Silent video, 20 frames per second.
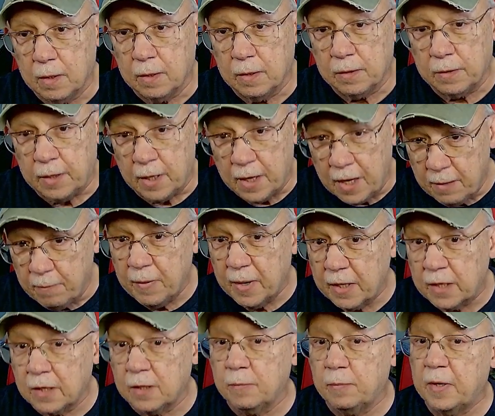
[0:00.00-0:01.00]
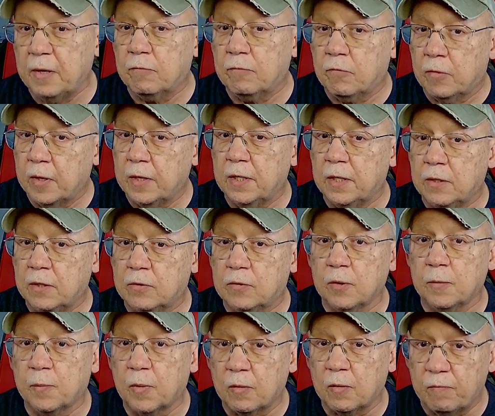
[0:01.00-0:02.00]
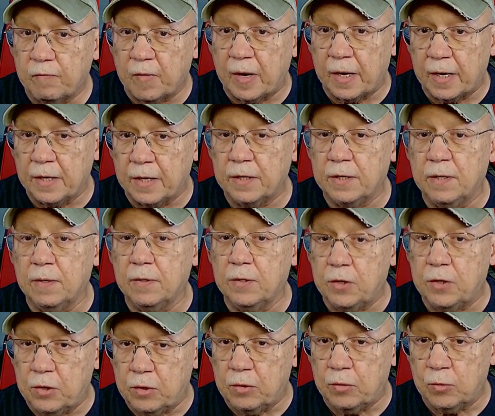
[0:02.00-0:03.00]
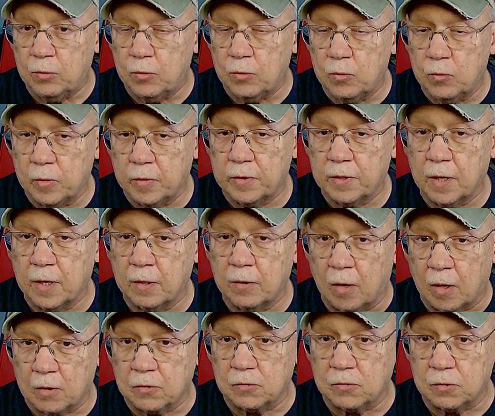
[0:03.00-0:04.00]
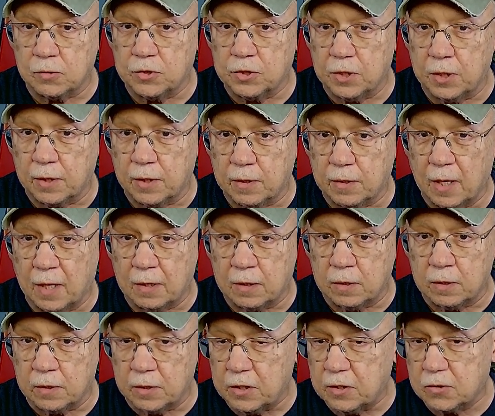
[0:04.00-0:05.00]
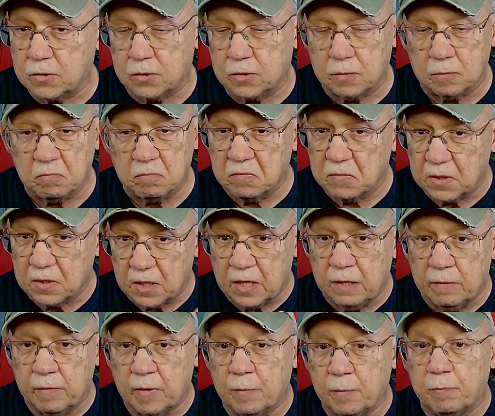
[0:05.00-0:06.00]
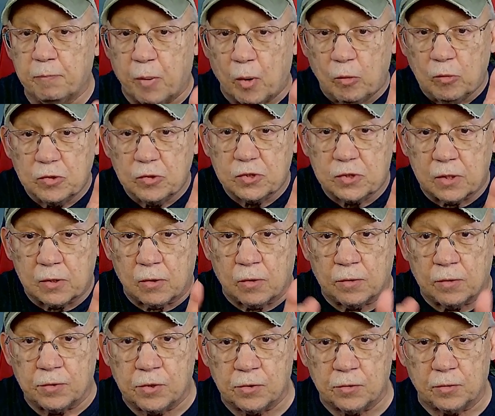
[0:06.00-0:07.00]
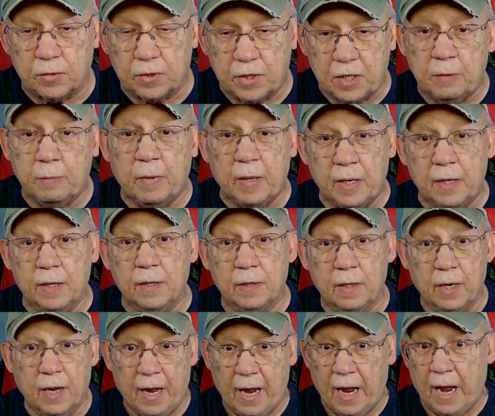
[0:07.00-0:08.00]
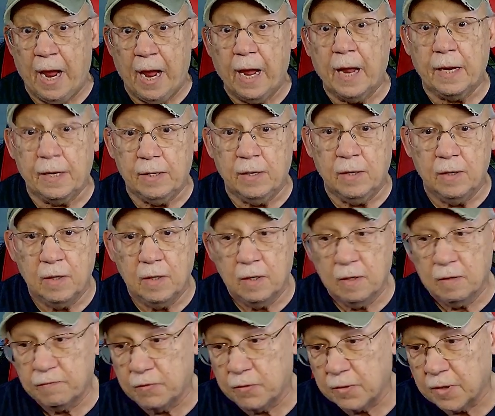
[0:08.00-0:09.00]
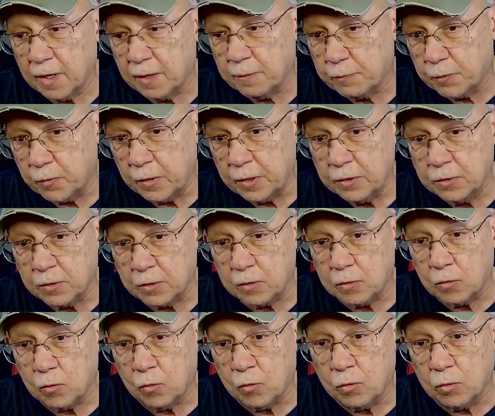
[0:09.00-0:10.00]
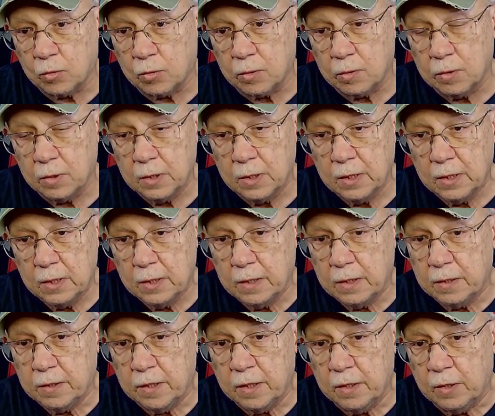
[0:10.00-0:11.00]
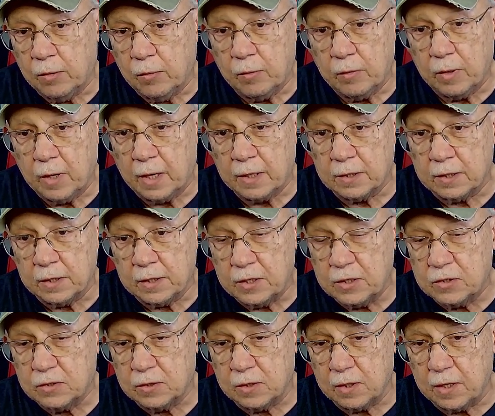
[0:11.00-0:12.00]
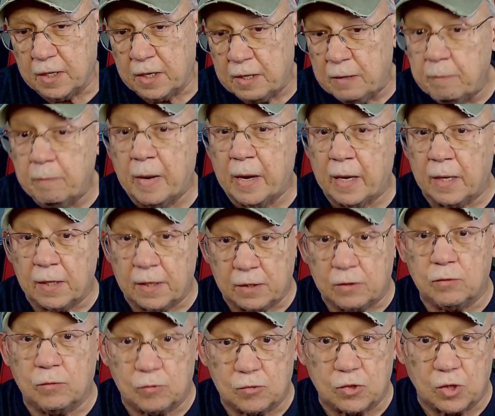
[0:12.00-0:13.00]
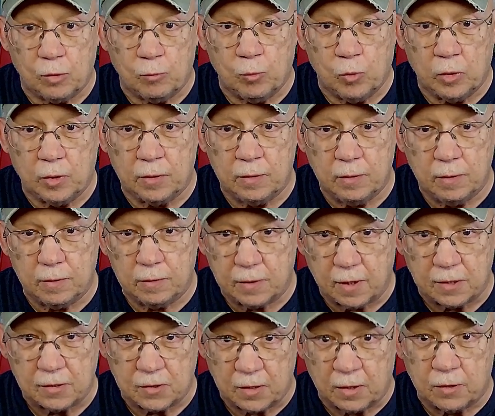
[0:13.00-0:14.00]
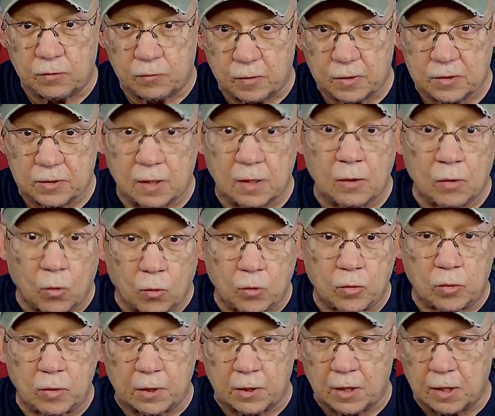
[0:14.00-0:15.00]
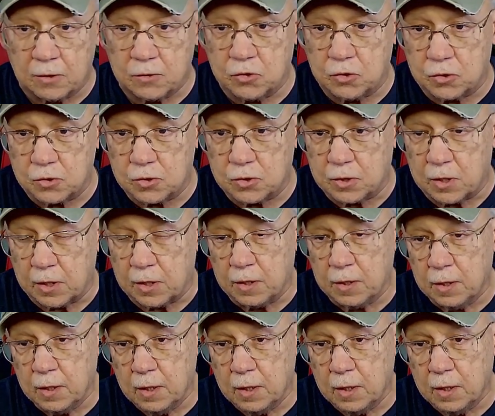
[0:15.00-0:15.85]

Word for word: they better be ready to provide you with a nozzle check, at least even post it on your eBay ad for that printer or you know at least email it to someone that's interested locally let's just say